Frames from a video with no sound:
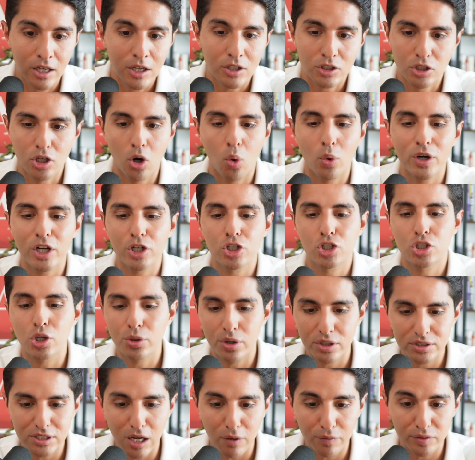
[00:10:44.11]
So you don't want to shoot
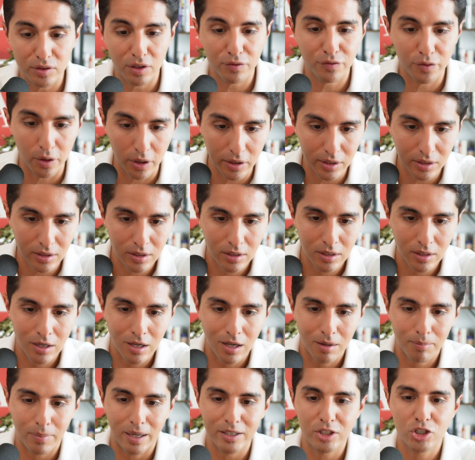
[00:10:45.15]
yourself in the foot
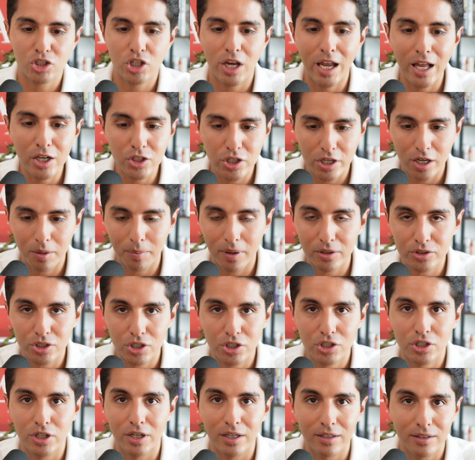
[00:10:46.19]
by changing a bunch of
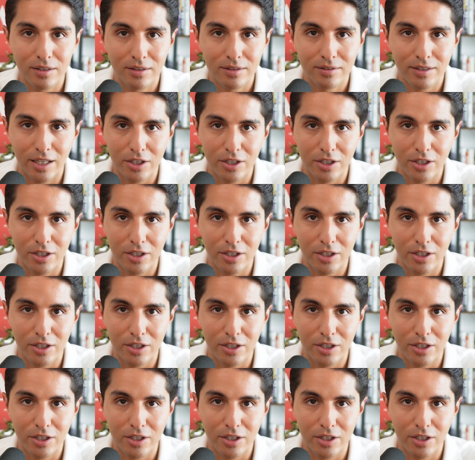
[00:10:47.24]
shit